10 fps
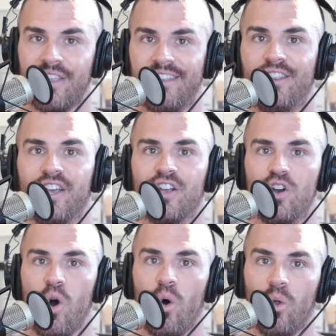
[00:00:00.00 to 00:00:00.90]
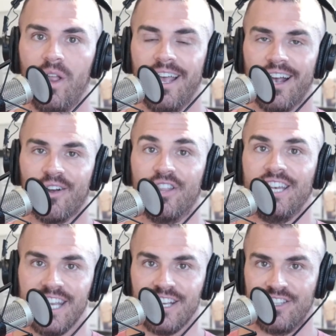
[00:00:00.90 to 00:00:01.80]
and then the goal or the
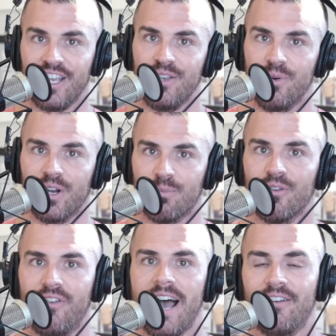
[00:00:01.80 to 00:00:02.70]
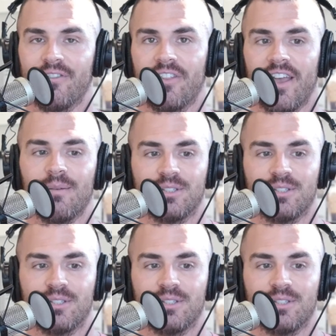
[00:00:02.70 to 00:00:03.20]
niche that you want to provide for them.